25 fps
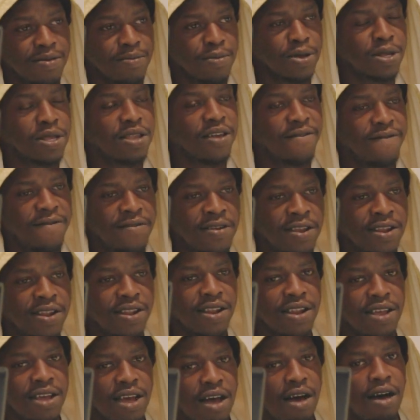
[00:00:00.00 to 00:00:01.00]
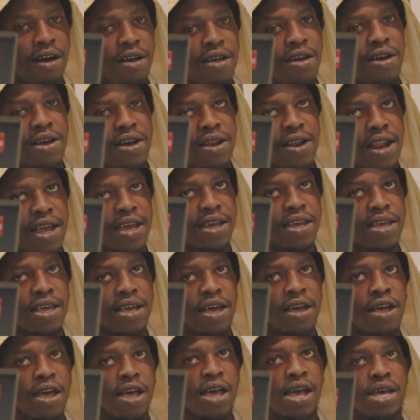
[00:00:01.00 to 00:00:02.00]
Most definitely, yeah. Like,
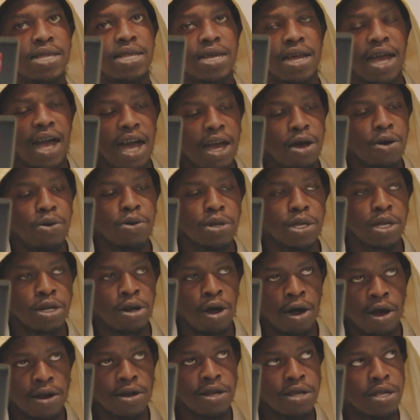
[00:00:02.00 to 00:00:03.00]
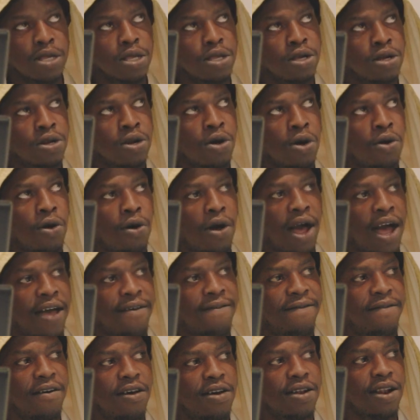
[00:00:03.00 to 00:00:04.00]
as a guy who was an artist, I
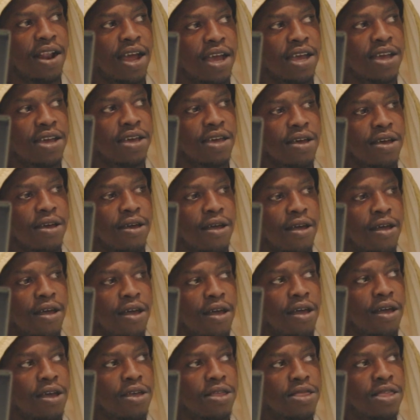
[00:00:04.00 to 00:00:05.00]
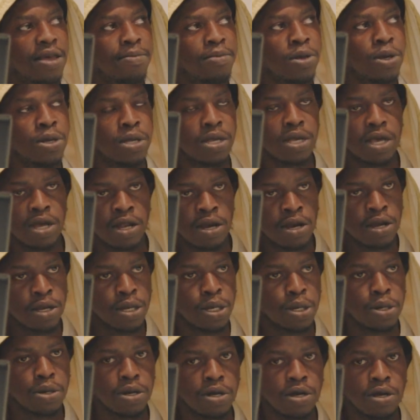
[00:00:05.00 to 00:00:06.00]
felt like the music
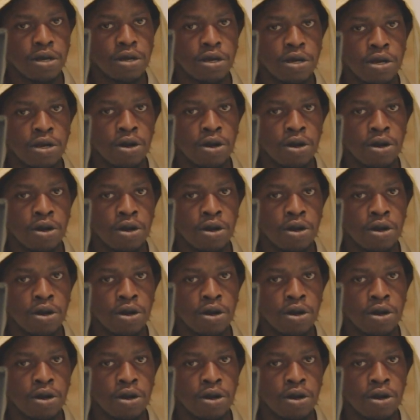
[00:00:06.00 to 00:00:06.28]
industry,